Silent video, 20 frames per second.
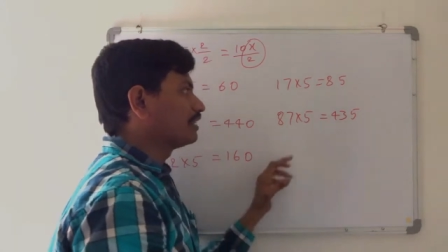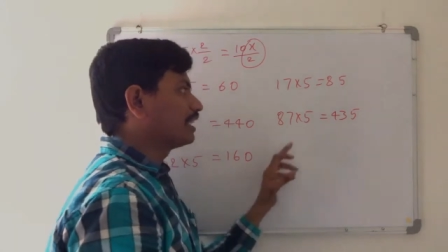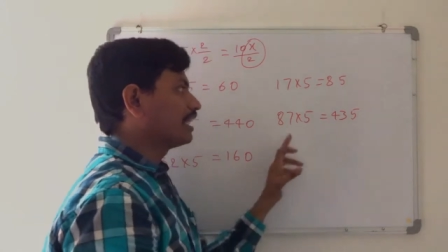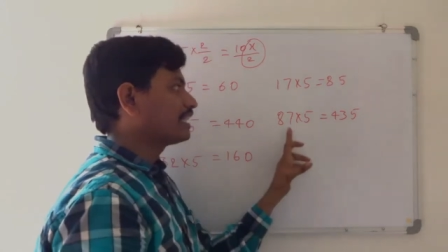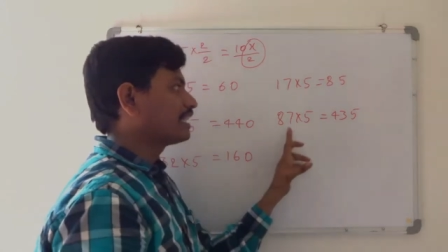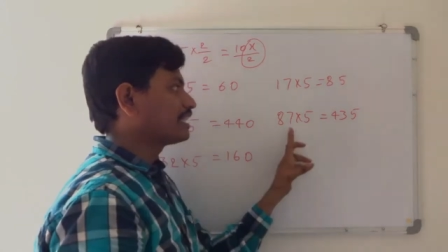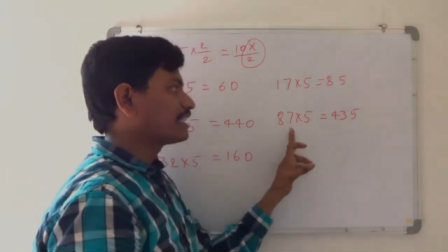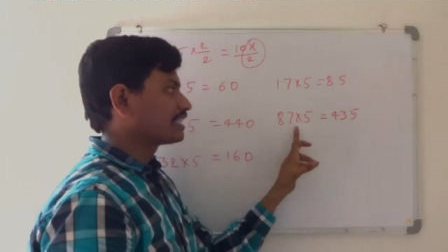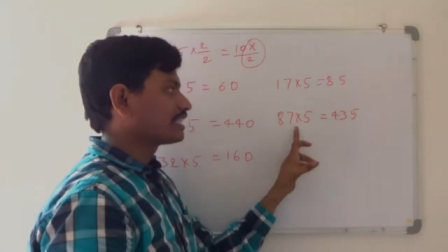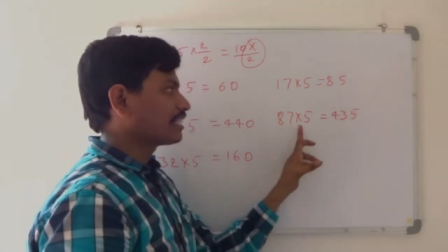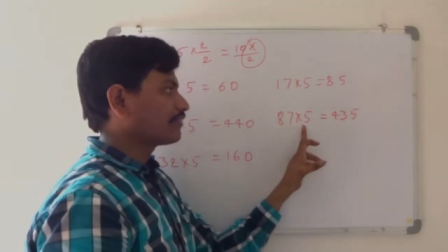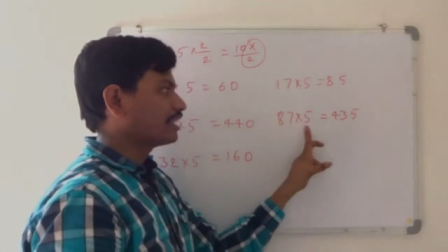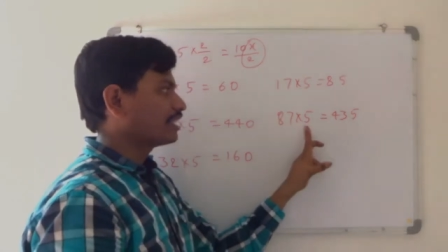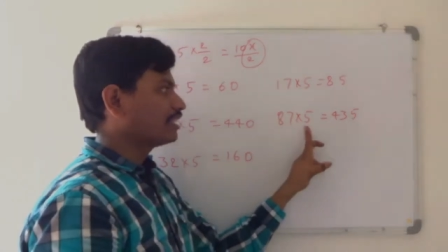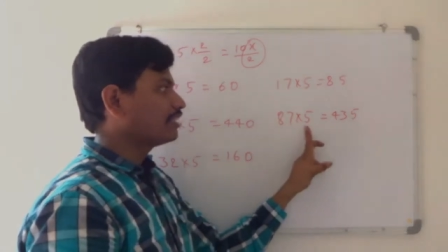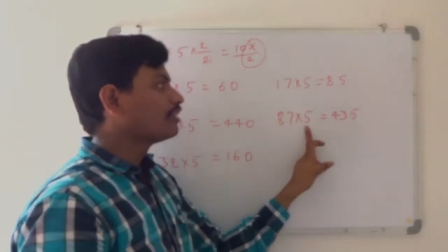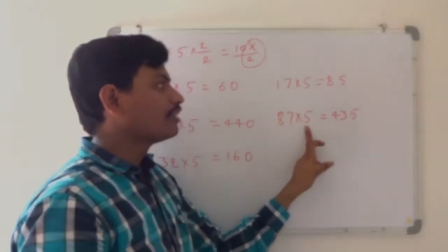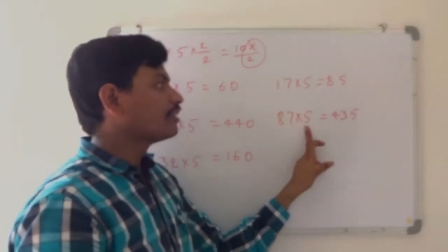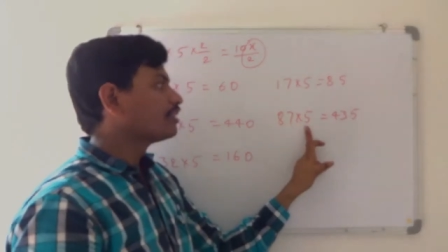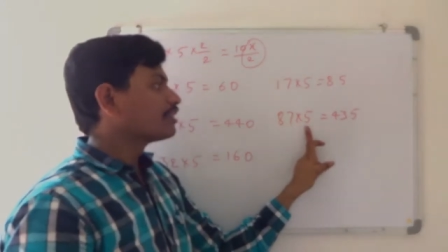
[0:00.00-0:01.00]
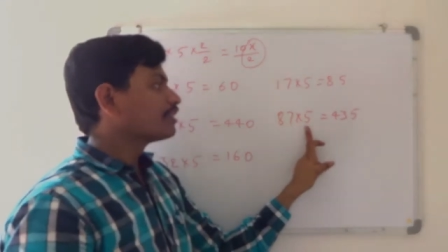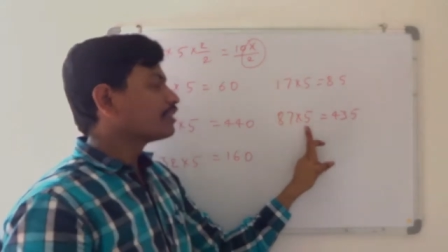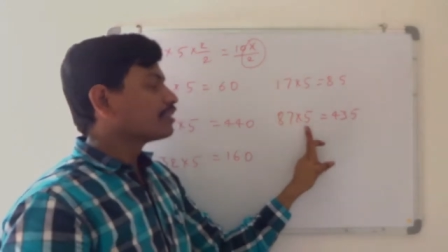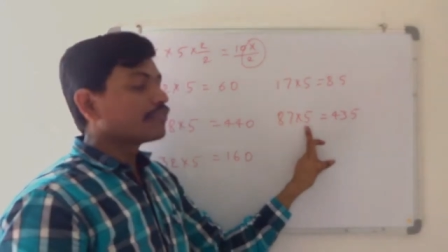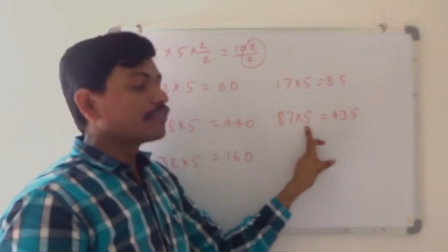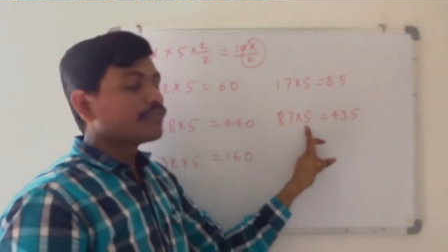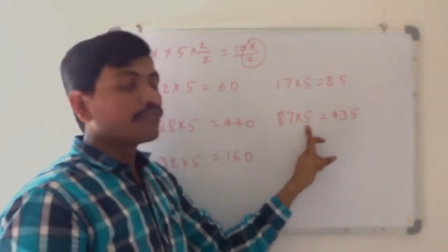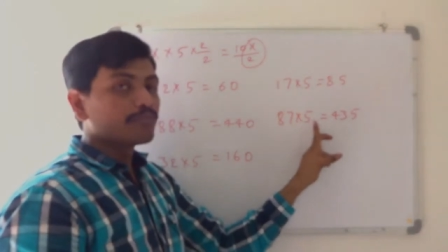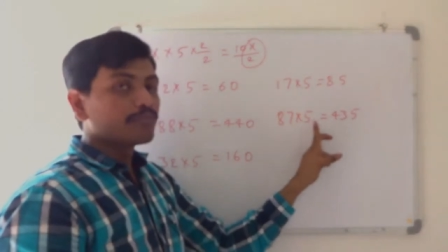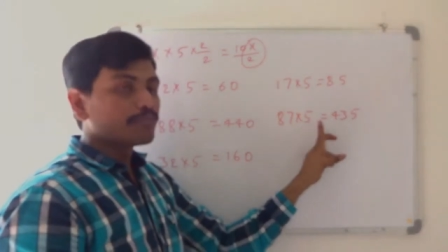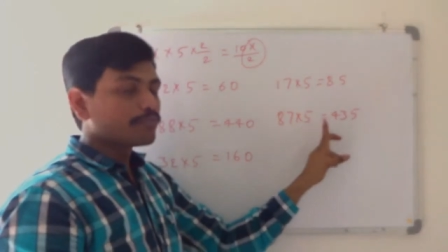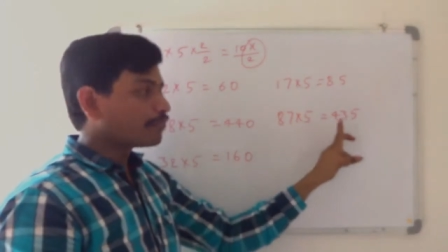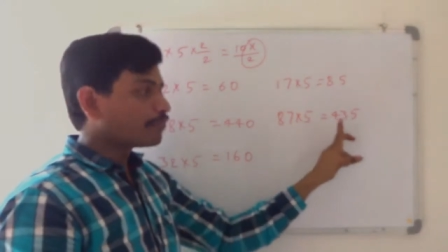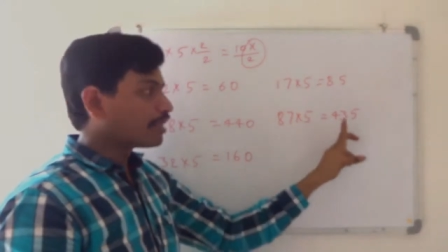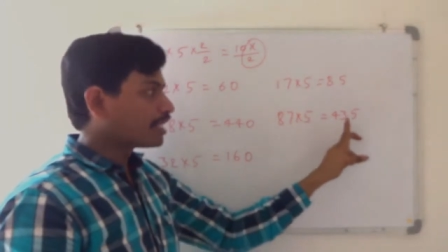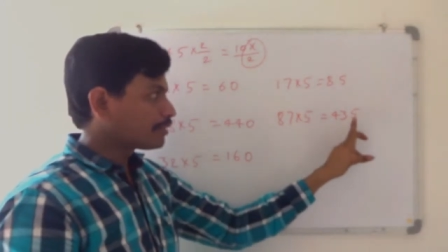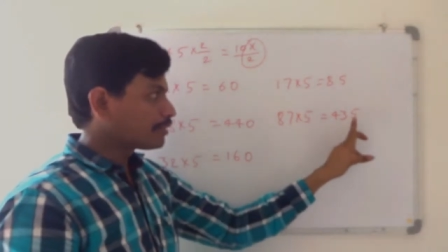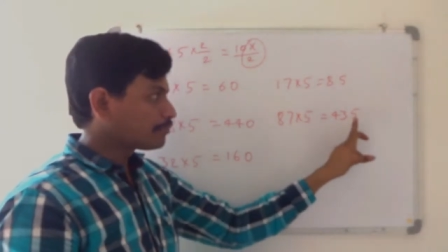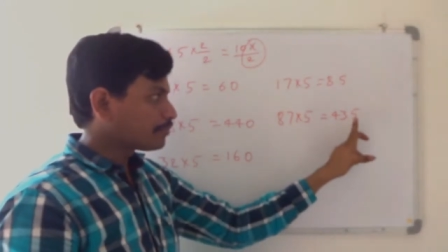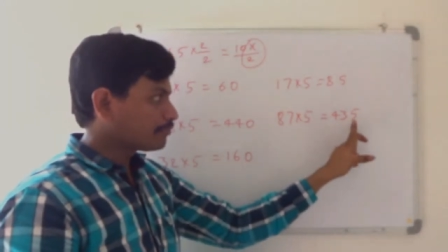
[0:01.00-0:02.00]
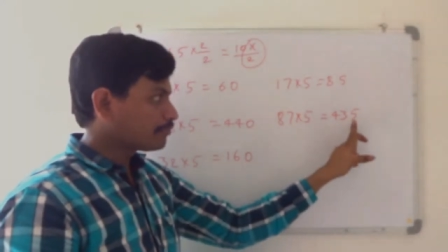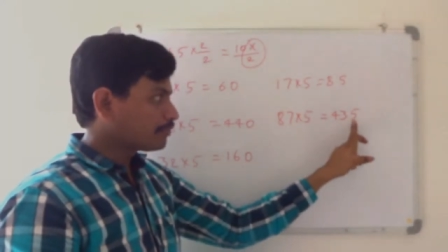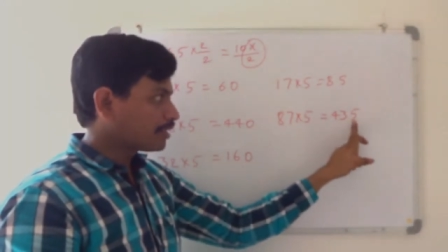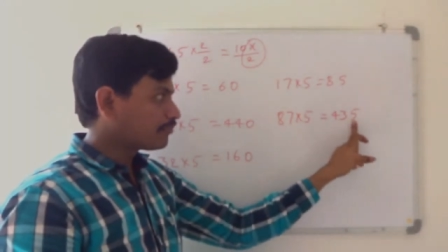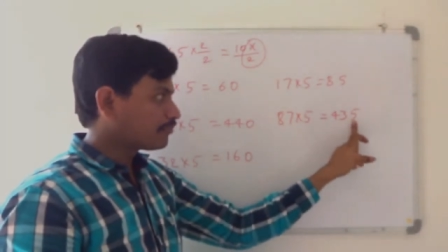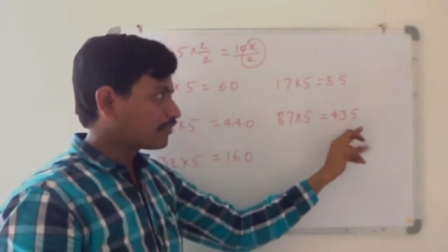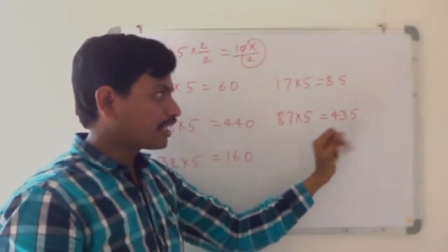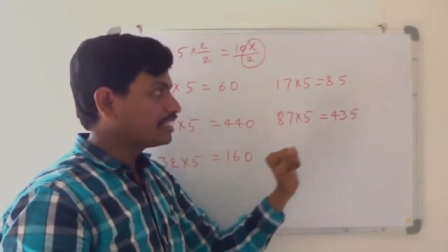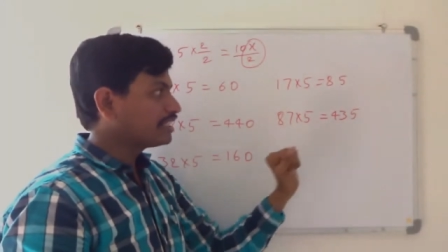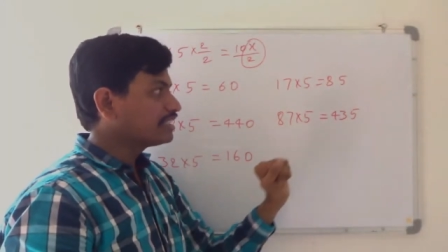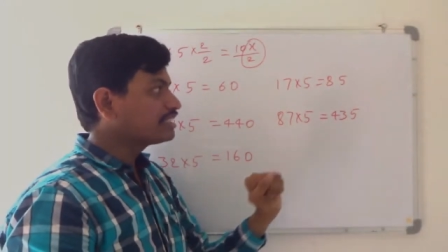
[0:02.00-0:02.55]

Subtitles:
87 multiplied by 5